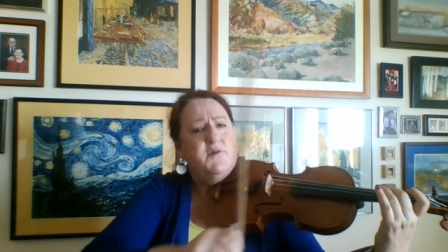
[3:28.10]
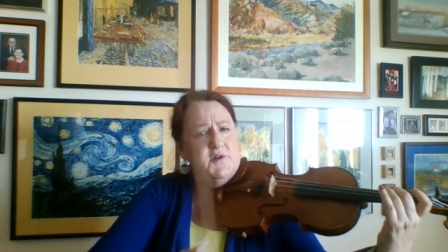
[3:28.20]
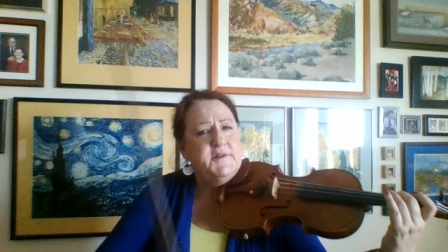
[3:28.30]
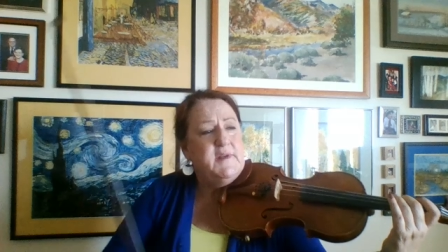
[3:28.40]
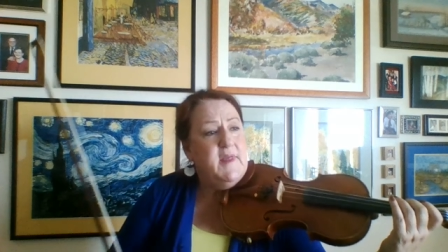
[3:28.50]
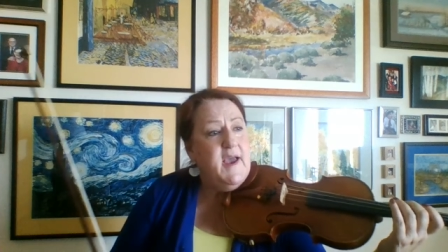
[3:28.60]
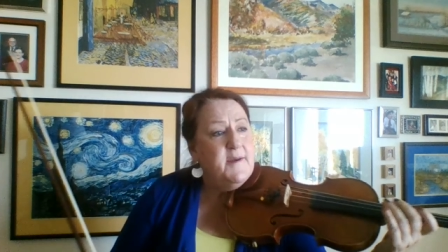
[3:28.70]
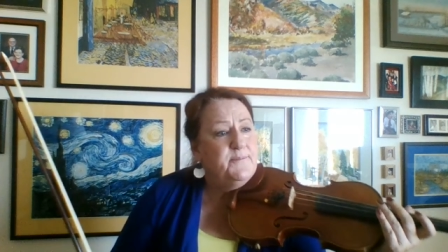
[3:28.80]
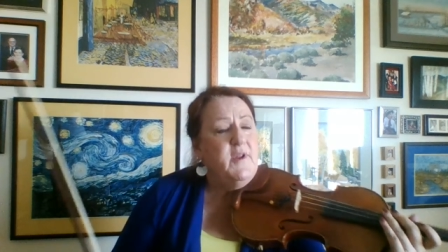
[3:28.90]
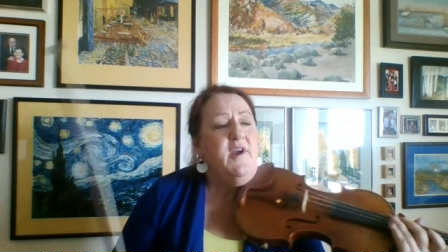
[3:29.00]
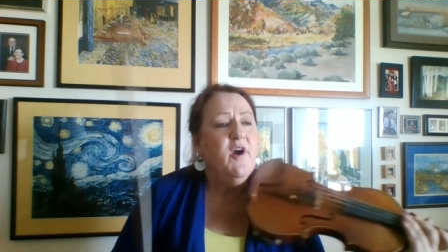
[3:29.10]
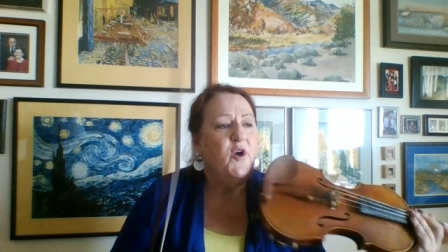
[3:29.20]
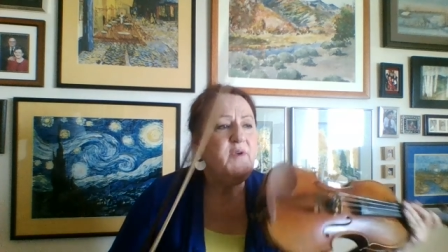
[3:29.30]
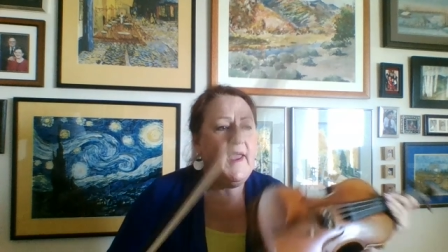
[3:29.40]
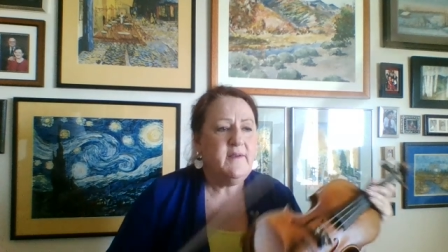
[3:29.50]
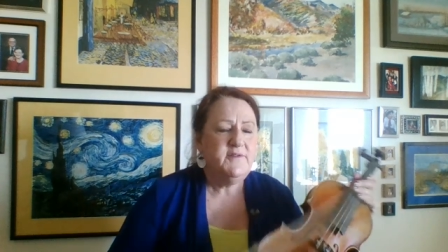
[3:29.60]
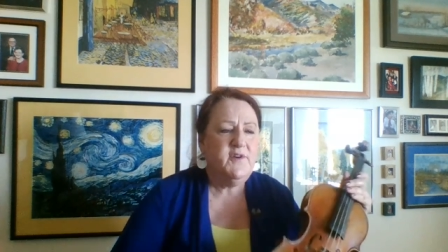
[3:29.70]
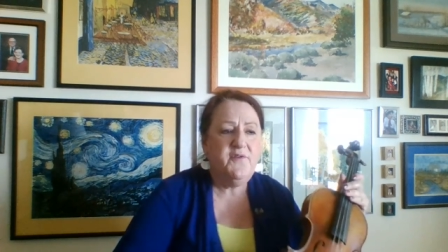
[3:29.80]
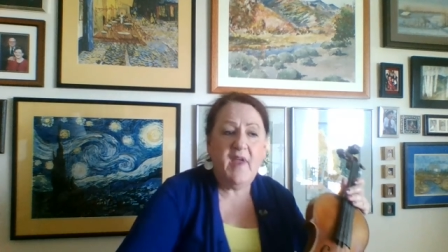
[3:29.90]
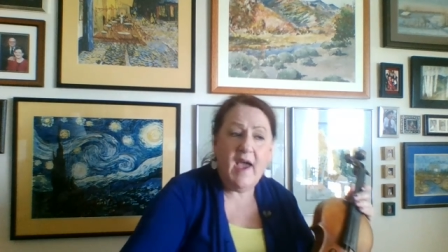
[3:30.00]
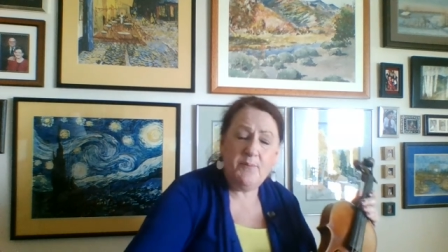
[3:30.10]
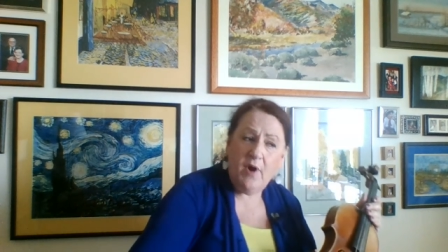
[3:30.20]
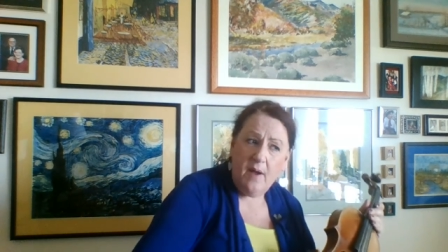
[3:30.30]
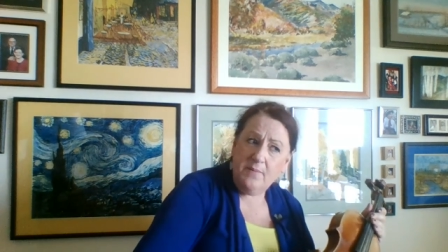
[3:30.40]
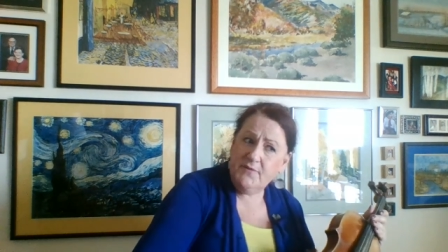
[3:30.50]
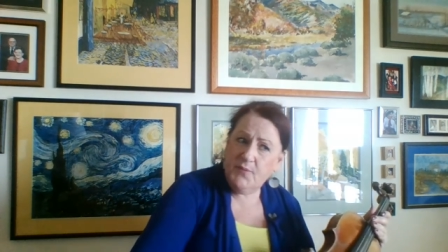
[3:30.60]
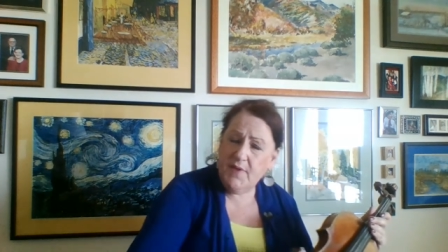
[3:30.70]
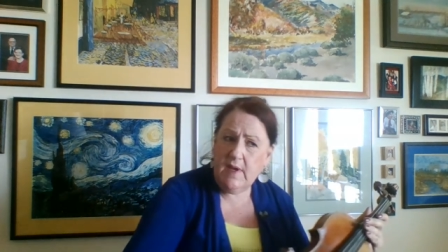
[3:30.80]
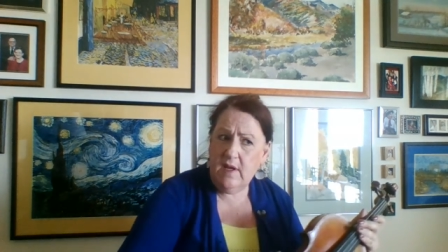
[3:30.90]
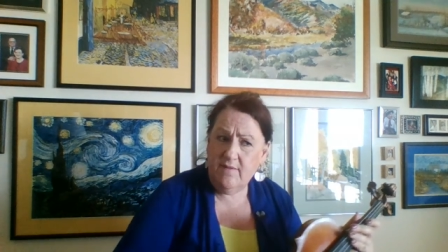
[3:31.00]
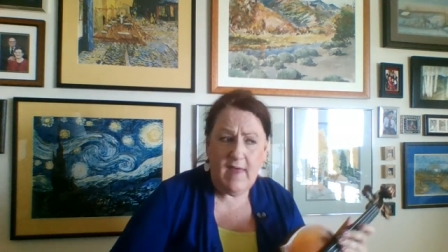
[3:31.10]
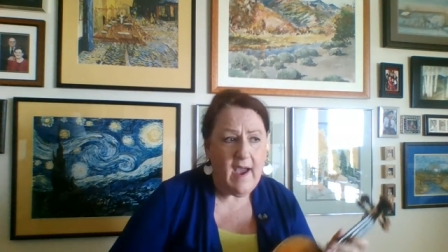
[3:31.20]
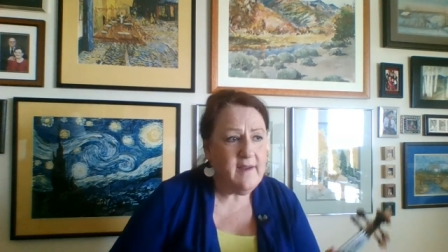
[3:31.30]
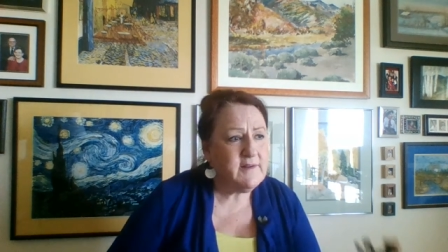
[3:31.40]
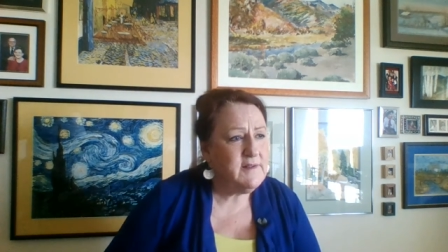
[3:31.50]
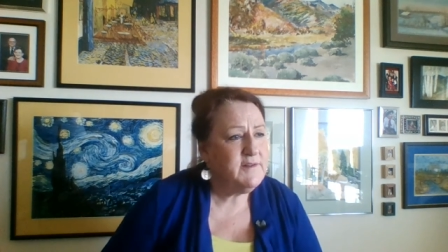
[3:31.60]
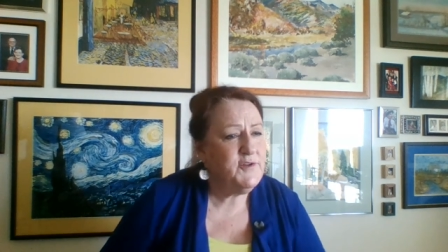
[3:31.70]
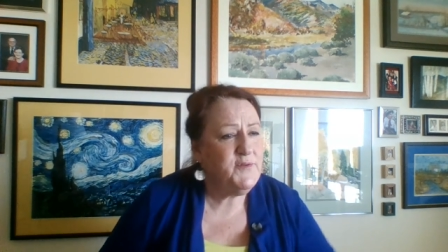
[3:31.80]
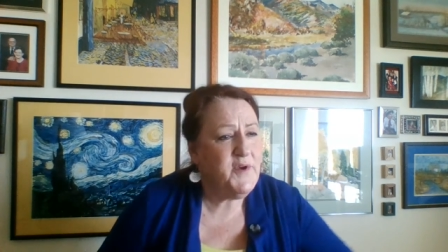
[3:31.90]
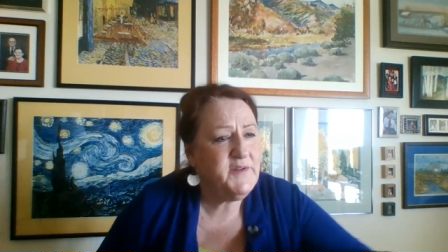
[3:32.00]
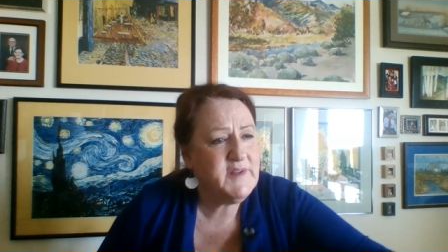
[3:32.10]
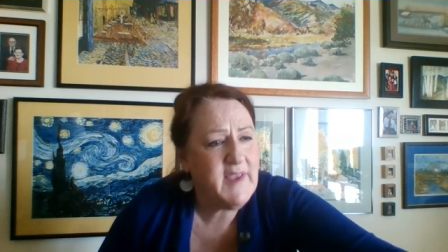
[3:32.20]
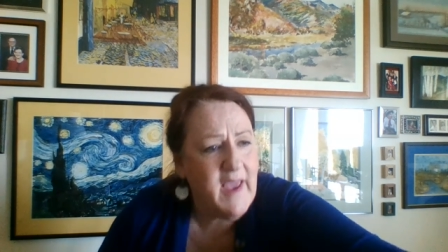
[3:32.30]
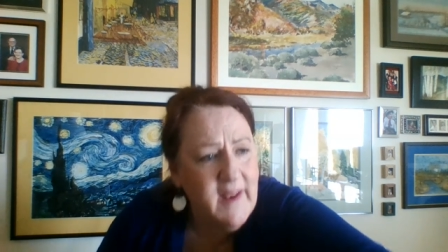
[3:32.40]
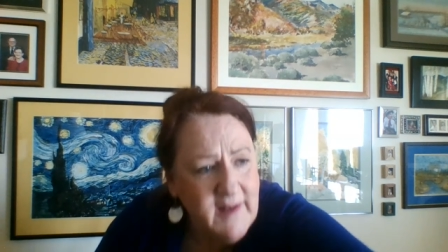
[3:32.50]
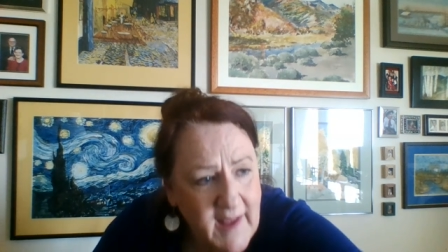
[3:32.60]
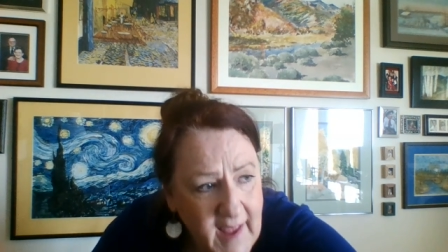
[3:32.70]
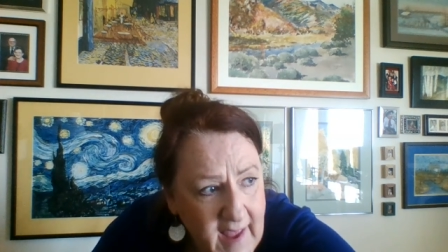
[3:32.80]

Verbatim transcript: You see that? Okay, so if you had problems with any of that, do those again.